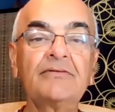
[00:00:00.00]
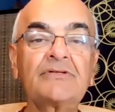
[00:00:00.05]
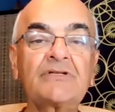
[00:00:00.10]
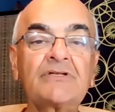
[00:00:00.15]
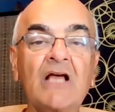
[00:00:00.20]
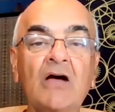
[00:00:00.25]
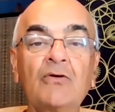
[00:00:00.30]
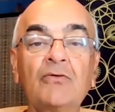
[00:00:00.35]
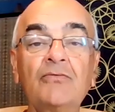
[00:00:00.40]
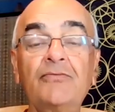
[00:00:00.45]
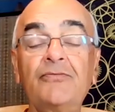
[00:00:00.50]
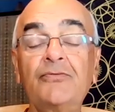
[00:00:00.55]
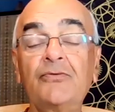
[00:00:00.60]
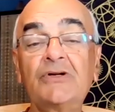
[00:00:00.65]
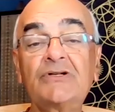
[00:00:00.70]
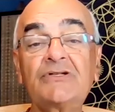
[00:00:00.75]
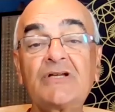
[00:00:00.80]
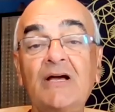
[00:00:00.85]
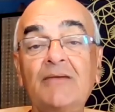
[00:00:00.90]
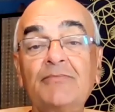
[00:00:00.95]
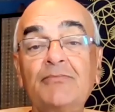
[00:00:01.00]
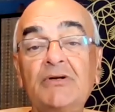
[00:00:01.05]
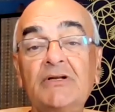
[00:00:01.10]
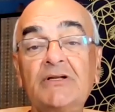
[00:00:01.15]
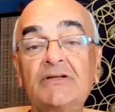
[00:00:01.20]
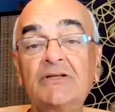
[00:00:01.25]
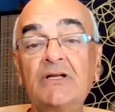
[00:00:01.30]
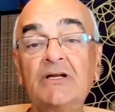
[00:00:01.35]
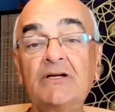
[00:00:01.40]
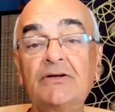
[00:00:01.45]
sound, for example,
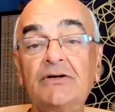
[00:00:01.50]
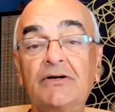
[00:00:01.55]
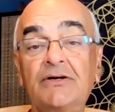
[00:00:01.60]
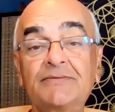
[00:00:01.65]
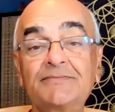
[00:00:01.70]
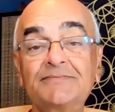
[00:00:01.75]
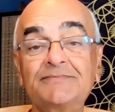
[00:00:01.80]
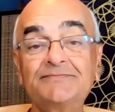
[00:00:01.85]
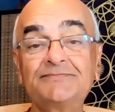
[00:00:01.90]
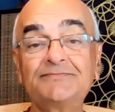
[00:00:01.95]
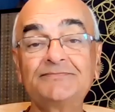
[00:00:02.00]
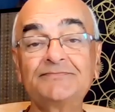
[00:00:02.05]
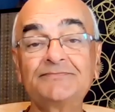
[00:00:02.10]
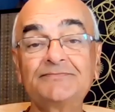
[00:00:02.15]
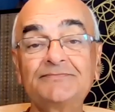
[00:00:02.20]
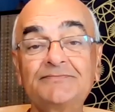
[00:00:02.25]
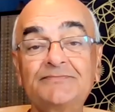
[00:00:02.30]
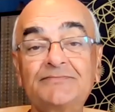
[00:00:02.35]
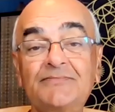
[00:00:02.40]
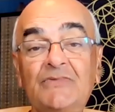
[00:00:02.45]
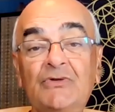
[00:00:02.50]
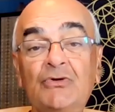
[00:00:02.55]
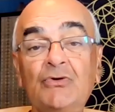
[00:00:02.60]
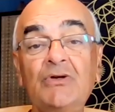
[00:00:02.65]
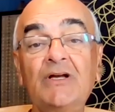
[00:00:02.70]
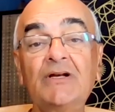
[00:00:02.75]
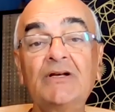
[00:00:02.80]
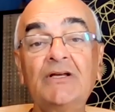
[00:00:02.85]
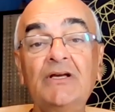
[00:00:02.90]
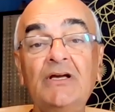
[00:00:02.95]
of thunder, you
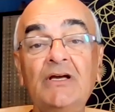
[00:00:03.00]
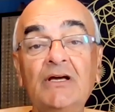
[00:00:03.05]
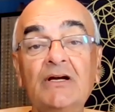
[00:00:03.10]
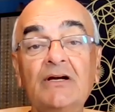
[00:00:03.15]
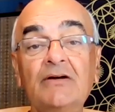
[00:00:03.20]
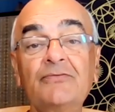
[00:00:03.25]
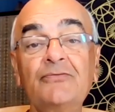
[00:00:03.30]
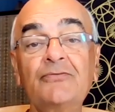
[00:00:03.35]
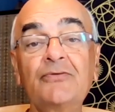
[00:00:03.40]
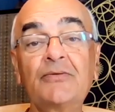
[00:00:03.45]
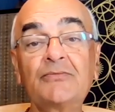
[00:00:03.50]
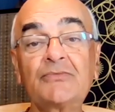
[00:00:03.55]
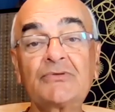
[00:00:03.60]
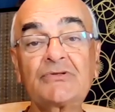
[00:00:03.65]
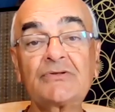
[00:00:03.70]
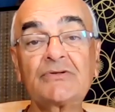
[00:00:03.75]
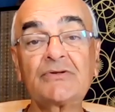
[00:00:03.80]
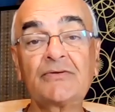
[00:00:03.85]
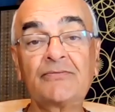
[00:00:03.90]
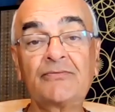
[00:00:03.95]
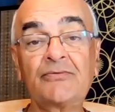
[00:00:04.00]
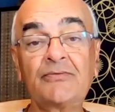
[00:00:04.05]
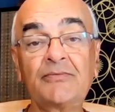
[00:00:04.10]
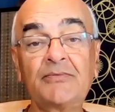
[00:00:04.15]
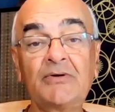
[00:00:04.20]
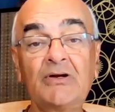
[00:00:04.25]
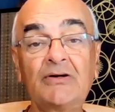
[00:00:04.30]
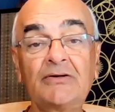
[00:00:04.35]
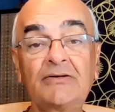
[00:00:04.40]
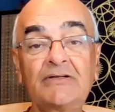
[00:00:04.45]
can hear it from
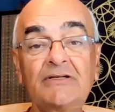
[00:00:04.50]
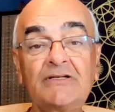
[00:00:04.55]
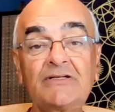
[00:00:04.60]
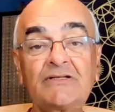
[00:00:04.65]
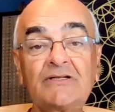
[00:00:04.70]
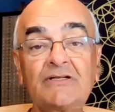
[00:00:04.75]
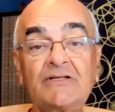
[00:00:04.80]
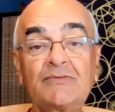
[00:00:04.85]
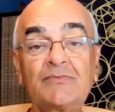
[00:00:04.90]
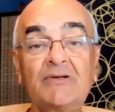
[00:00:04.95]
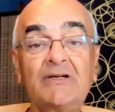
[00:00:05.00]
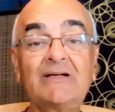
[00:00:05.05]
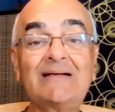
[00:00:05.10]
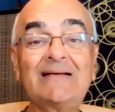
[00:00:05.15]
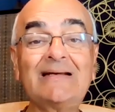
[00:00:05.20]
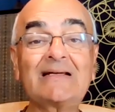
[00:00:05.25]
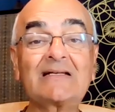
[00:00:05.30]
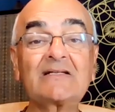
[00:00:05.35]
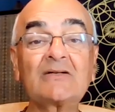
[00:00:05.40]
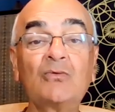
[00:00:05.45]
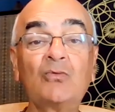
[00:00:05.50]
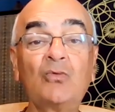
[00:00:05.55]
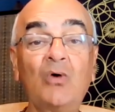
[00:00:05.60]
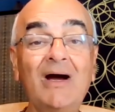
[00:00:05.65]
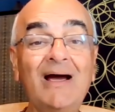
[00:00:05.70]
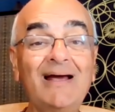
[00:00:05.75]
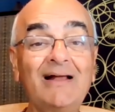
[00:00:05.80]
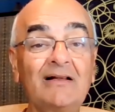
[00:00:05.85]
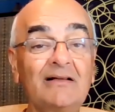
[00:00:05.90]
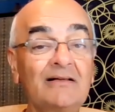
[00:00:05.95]
a long distance, but it takes a
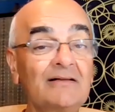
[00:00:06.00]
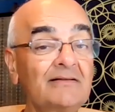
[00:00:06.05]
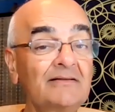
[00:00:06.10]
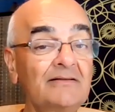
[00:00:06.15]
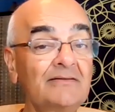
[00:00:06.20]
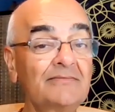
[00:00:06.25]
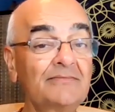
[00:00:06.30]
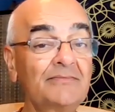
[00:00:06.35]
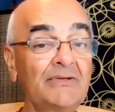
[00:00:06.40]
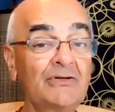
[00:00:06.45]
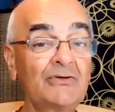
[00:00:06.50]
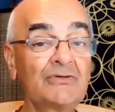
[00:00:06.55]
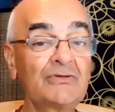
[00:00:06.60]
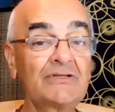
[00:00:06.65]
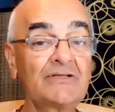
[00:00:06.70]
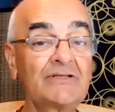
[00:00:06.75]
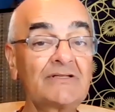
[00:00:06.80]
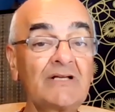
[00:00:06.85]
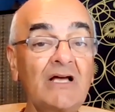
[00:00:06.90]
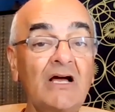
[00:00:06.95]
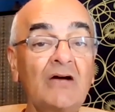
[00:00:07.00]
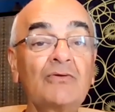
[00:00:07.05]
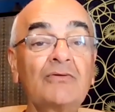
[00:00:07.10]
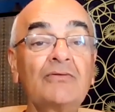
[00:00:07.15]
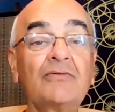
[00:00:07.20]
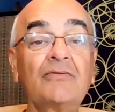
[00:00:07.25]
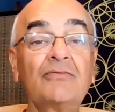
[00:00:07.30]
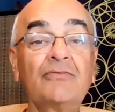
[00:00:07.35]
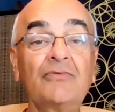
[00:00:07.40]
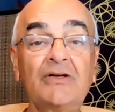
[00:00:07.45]
while because the
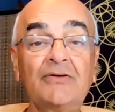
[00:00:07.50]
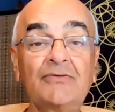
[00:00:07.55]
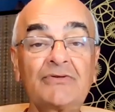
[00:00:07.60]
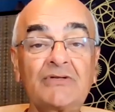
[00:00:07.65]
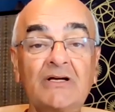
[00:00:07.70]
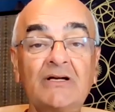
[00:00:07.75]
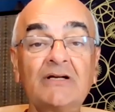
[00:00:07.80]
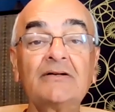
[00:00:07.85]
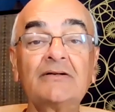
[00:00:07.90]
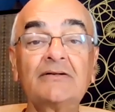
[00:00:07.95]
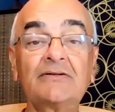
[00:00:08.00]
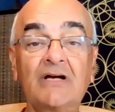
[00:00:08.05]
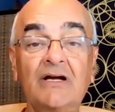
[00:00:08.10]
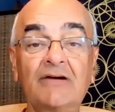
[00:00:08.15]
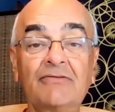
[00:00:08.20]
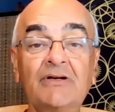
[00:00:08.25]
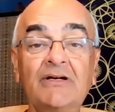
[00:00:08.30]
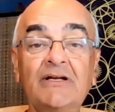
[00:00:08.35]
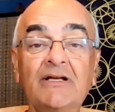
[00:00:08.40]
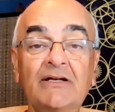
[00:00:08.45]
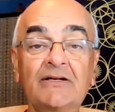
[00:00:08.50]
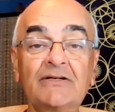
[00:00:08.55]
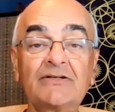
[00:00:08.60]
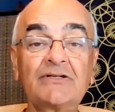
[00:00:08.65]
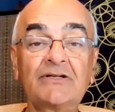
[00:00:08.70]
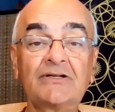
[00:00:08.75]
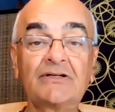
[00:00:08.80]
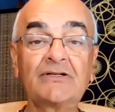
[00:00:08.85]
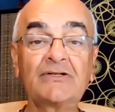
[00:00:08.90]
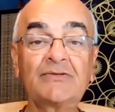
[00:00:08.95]
sound waves are traveling at a
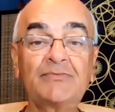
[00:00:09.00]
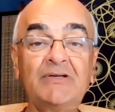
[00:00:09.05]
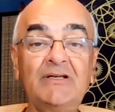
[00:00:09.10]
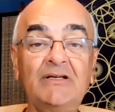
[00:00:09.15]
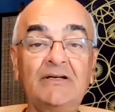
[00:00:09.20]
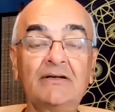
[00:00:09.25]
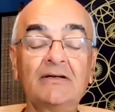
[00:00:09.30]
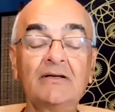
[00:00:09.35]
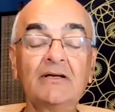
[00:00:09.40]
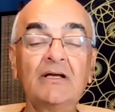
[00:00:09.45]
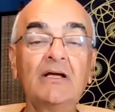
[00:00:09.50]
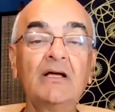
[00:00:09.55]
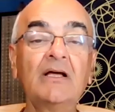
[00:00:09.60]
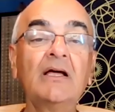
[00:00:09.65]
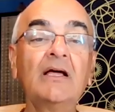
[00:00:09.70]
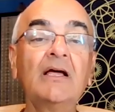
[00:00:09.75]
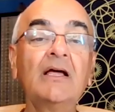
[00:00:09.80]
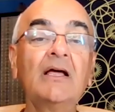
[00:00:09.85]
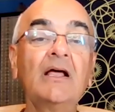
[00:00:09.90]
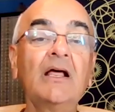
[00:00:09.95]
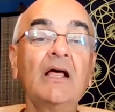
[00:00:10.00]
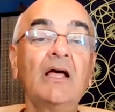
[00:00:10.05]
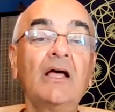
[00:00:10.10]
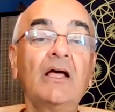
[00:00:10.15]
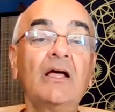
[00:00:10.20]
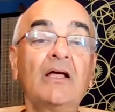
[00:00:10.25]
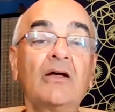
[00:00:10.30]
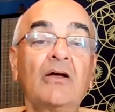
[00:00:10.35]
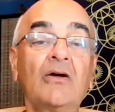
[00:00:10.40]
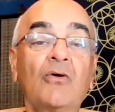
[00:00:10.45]
certain speed.
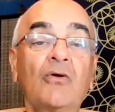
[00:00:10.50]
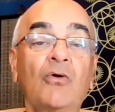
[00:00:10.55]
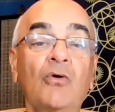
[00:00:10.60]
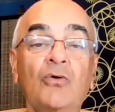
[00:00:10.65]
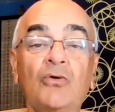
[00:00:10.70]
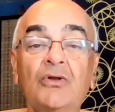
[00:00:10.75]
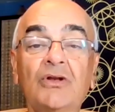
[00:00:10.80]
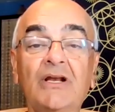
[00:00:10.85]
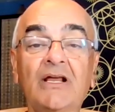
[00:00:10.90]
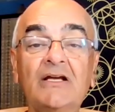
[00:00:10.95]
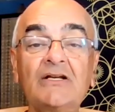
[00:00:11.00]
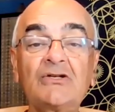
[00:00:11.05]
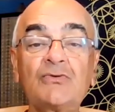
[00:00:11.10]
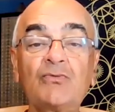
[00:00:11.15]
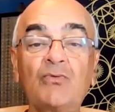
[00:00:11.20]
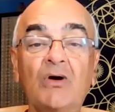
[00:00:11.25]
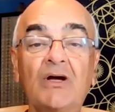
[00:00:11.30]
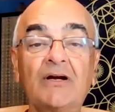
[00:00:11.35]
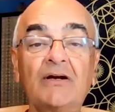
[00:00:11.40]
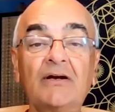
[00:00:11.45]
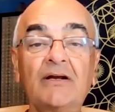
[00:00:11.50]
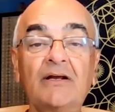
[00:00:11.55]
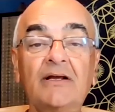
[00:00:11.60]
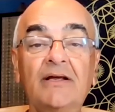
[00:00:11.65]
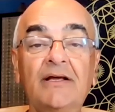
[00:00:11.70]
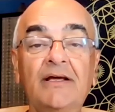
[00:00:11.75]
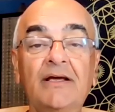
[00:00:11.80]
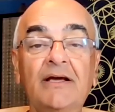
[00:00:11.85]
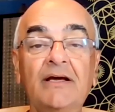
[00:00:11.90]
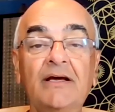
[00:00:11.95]
Go to the next one,
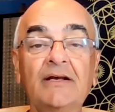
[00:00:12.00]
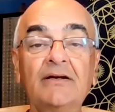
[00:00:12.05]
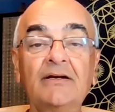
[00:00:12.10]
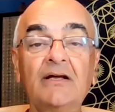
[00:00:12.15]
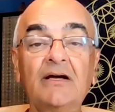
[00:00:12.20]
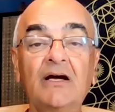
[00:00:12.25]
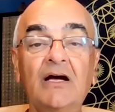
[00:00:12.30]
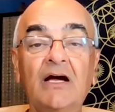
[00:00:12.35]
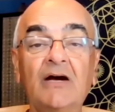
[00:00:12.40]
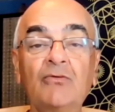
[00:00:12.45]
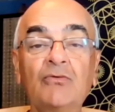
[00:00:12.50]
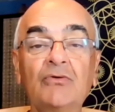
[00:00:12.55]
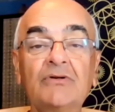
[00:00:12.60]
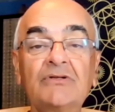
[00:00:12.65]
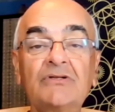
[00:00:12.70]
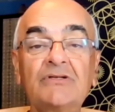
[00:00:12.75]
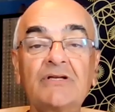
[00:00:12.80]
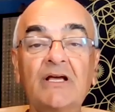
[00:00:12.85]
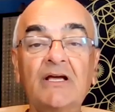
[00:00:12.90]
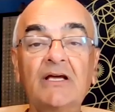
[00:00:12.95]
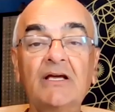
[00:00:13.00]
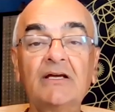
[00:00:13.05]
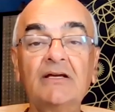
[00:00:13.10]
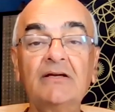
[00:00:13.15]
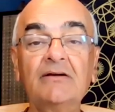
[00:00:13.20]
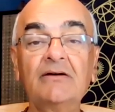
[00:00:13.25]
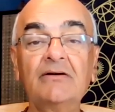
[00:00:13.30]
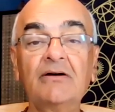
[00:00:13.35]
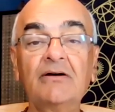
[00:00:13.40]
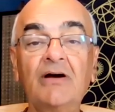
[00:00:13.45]
and I would
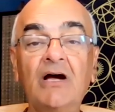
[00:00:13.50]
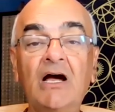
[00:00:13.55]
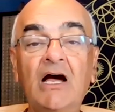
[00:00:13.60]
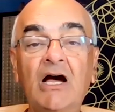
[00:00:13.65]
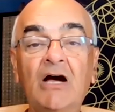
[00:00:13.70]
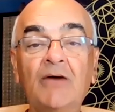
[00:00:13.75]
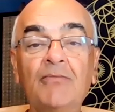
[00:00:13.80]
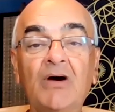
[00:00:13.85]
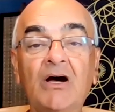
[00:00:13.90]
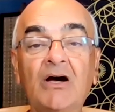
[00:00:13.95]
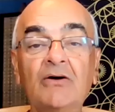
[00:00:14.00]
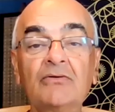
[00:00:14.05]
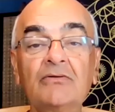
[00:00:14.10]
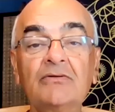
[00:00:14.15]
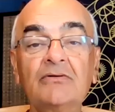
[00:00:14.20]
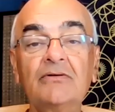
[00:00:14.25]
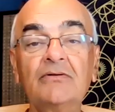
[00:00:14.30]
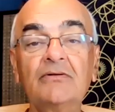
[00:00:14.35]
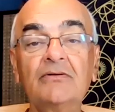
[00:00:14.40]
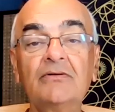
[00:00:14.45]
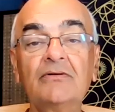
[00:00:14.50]
say, how about